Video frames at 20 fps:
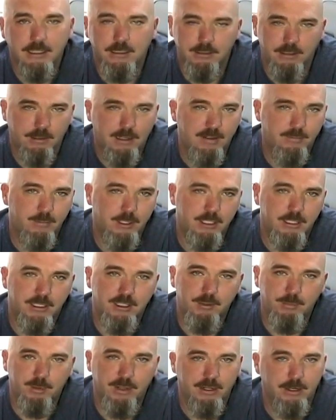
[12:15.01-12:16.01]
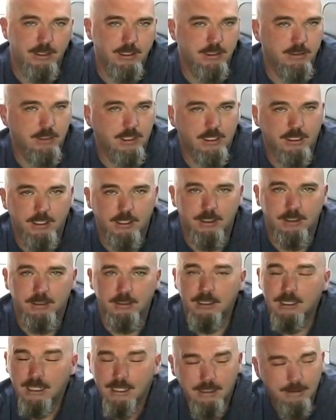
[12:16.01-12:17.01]
don't have much experience, you're a
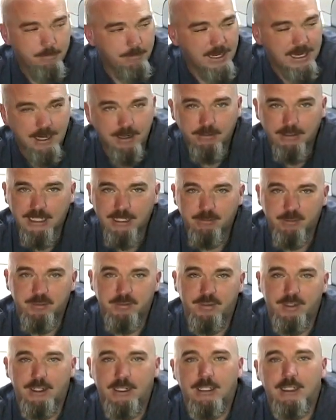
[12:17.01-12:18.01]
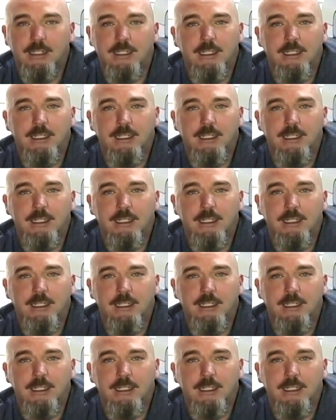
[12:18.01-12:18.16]
girl, man, I don't give a fuck.